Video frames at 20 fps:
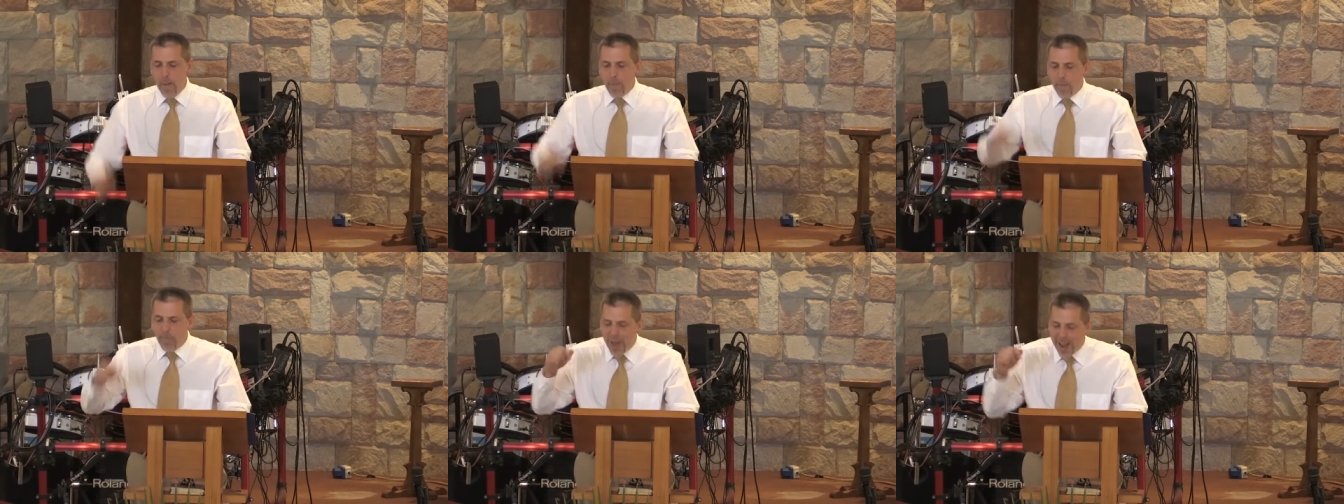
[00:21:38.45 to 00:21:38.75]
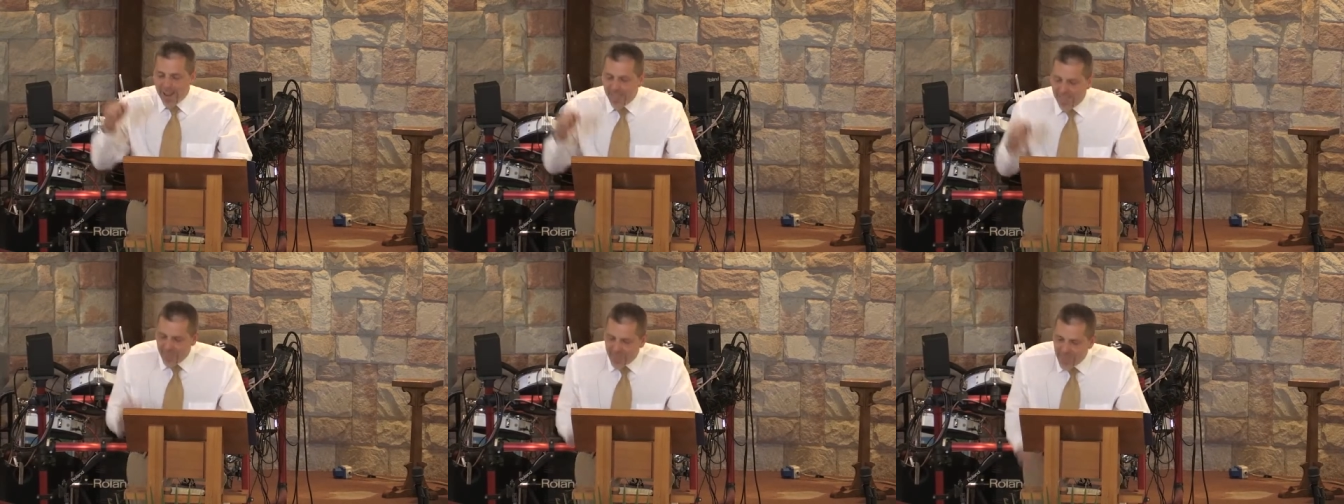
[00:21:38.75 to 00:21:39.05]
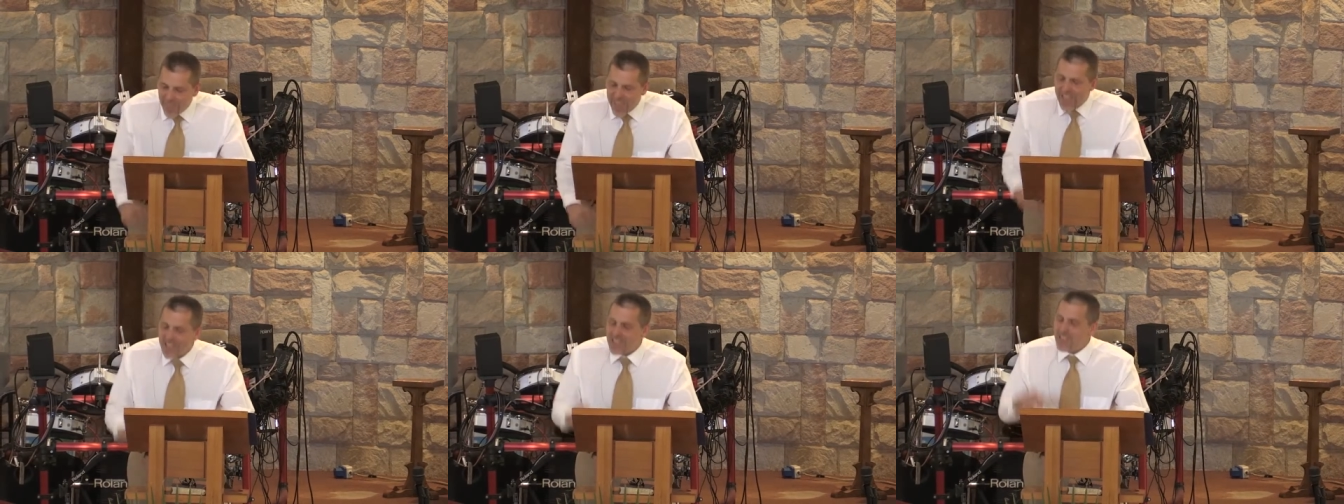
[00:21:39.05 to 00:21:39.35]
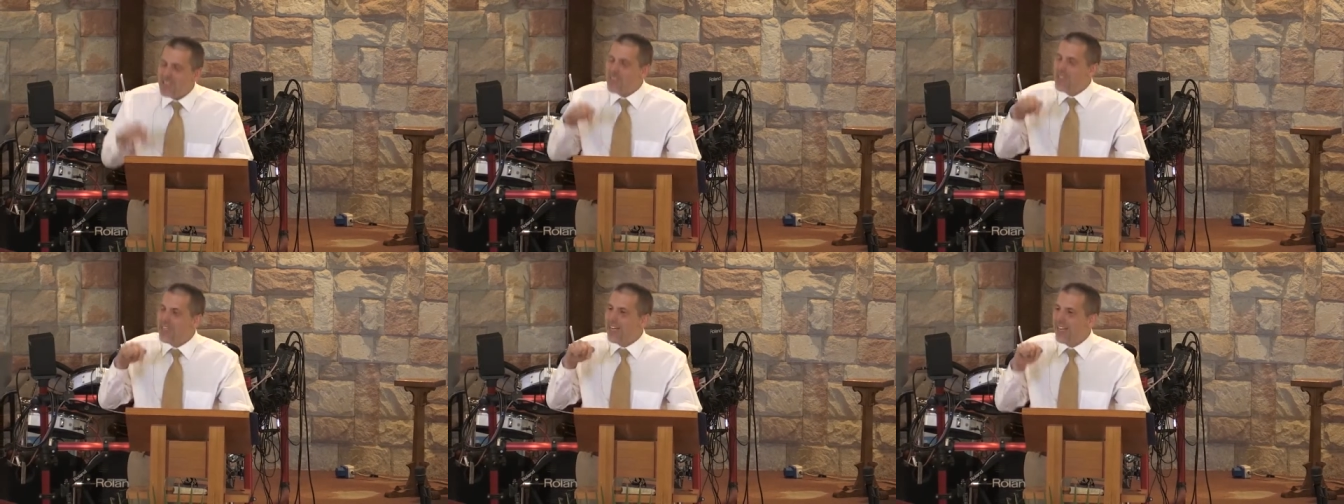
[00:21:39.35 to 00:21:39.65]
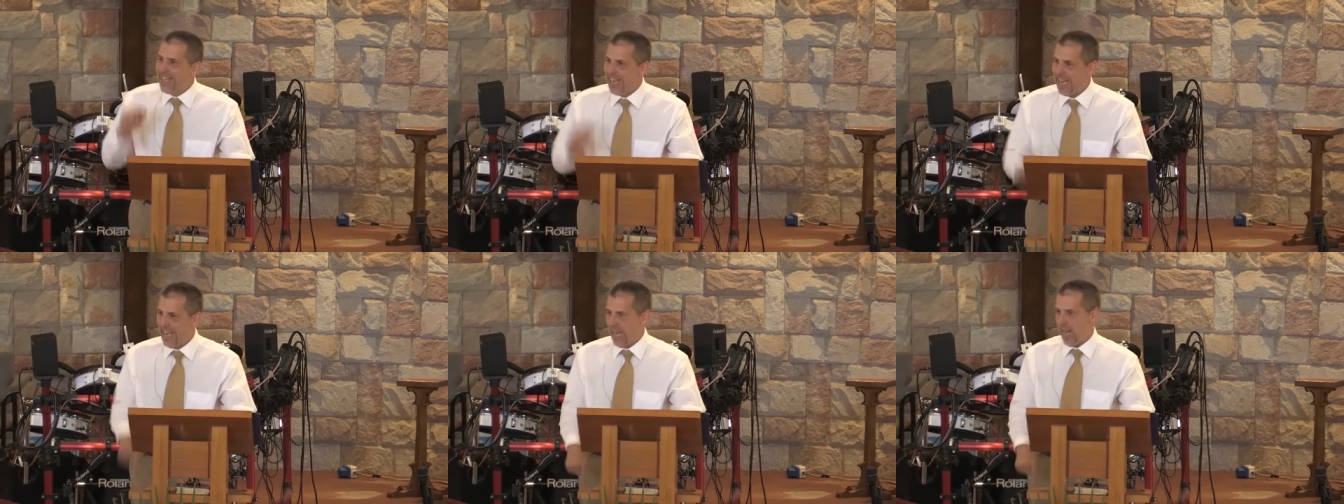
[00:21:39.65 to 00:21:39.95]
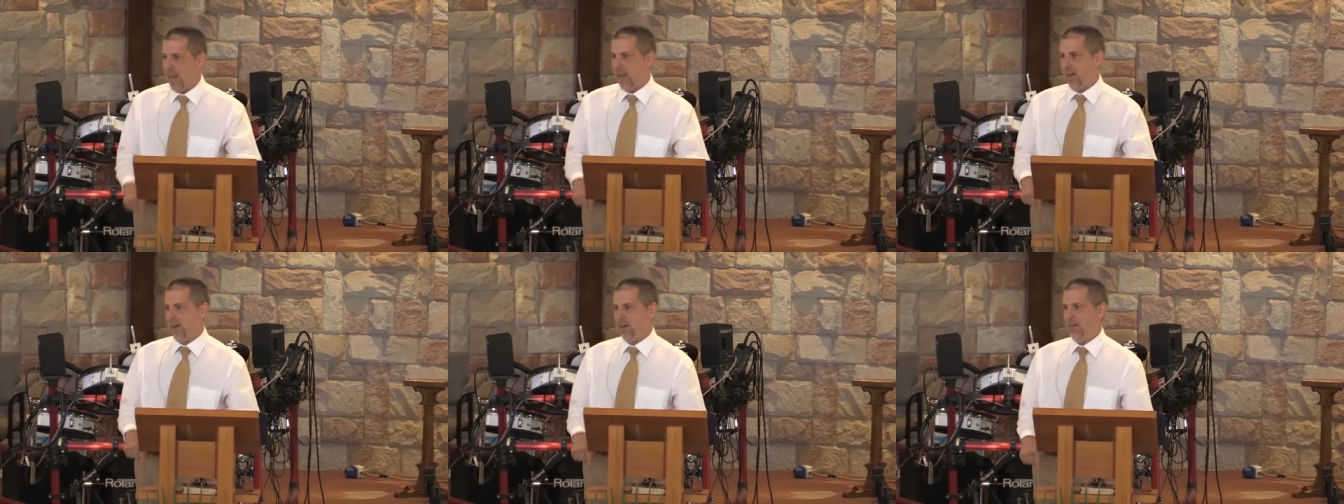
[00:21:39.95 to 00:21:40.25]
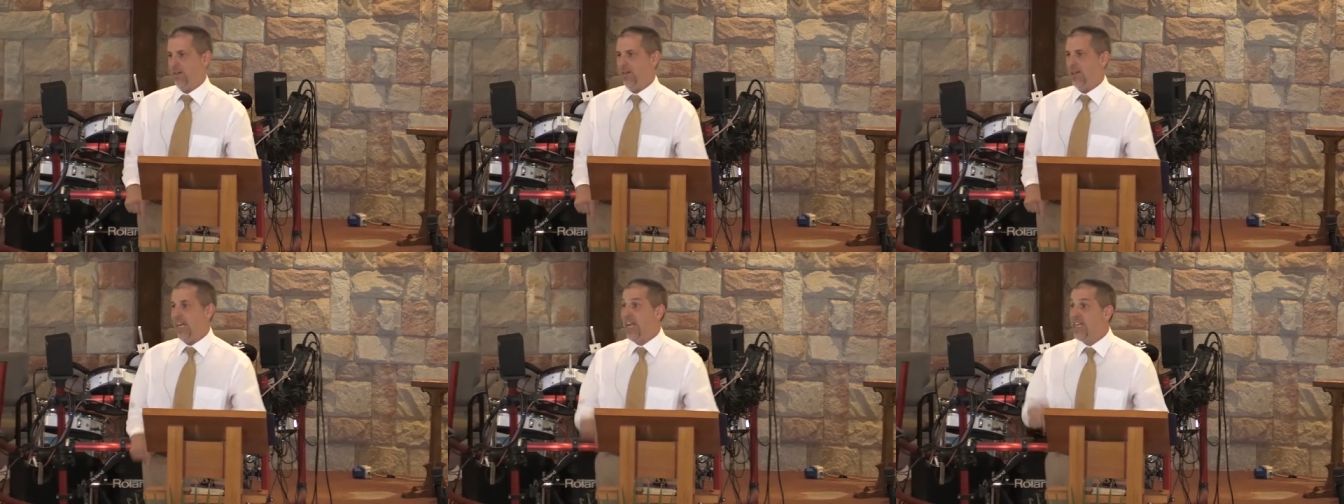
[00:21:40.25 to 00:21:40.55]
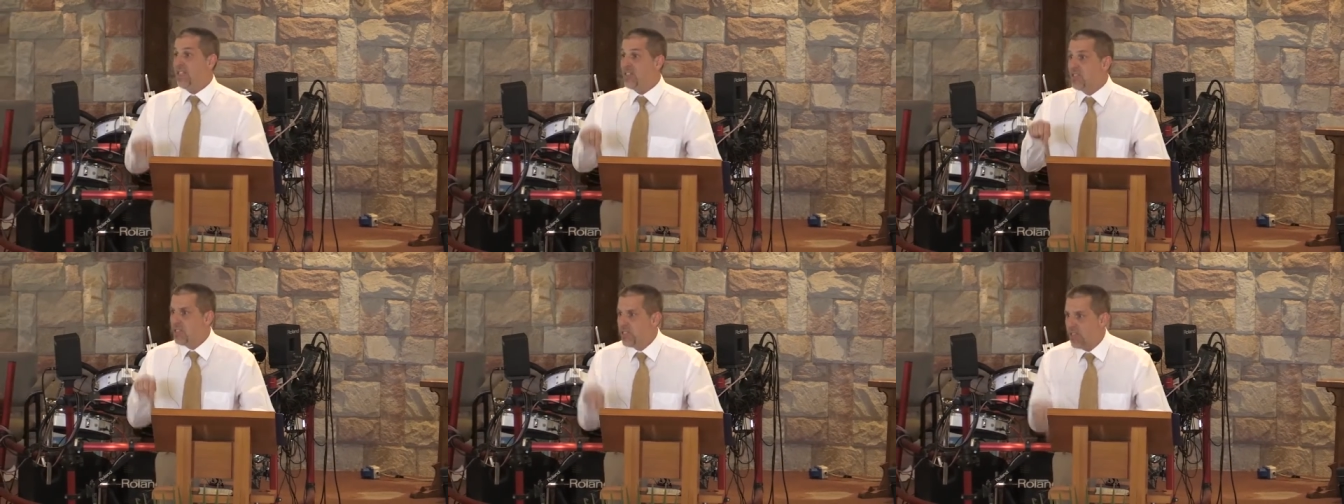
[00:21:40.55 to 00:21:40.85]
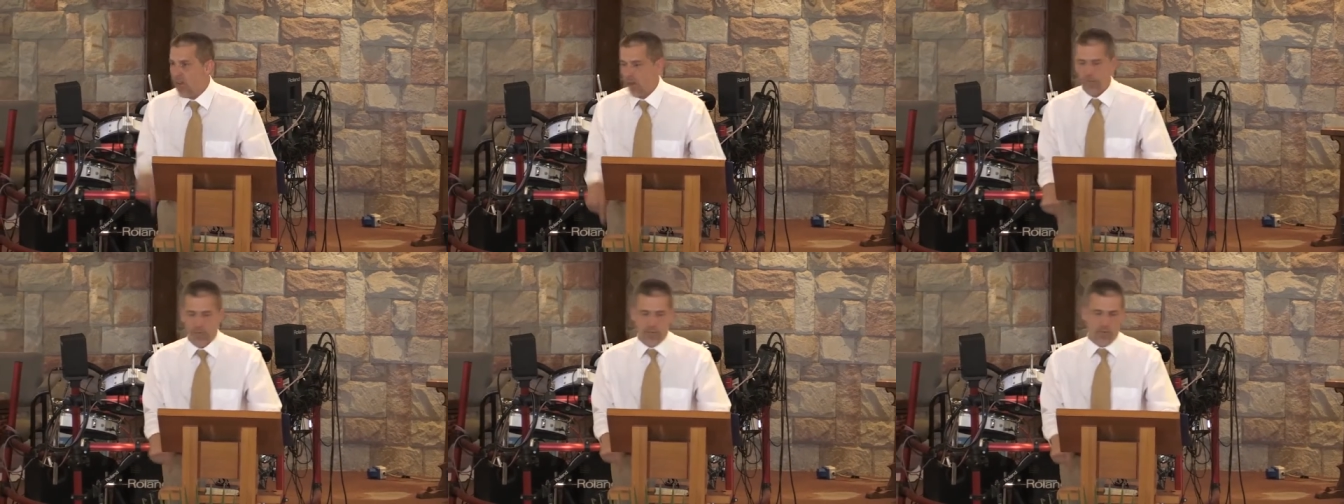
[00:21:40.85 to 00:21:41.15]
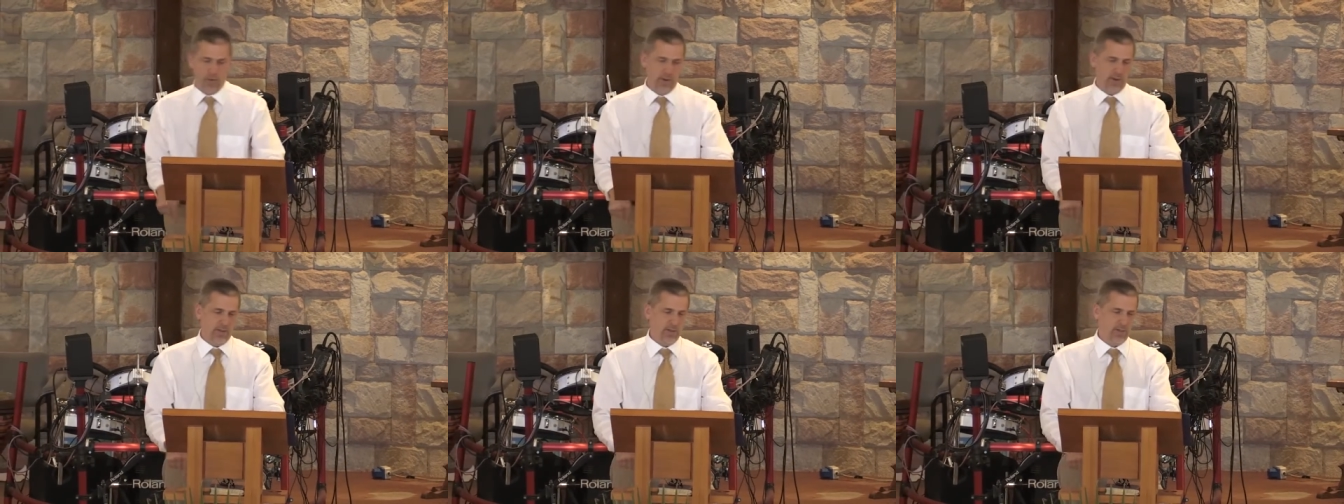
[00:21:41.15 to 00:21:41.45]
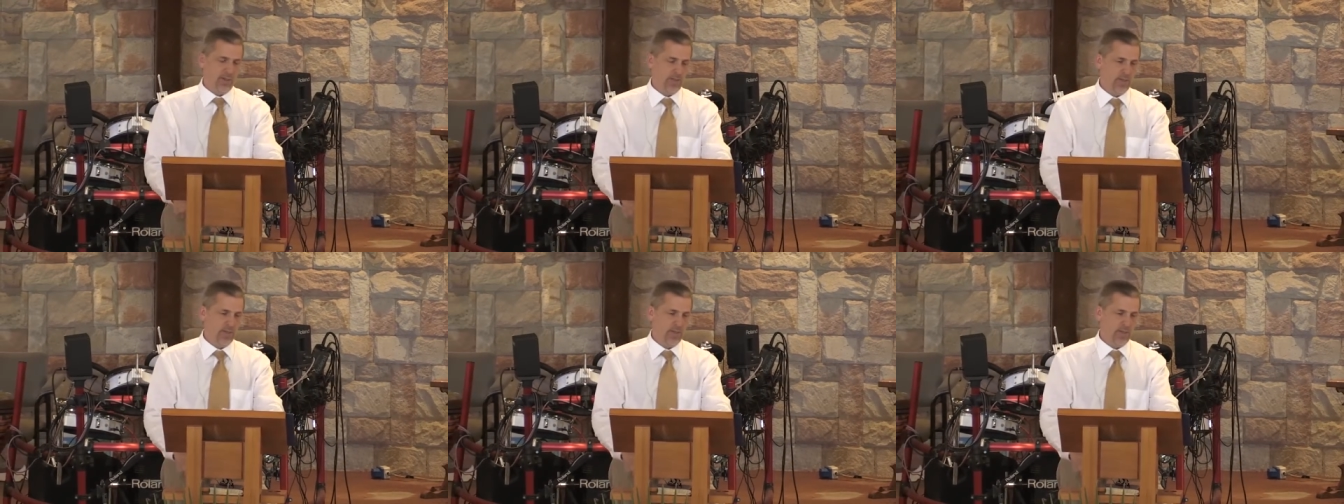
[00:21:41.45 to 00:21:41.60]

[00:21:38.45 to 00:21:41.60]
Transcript: But this king is different.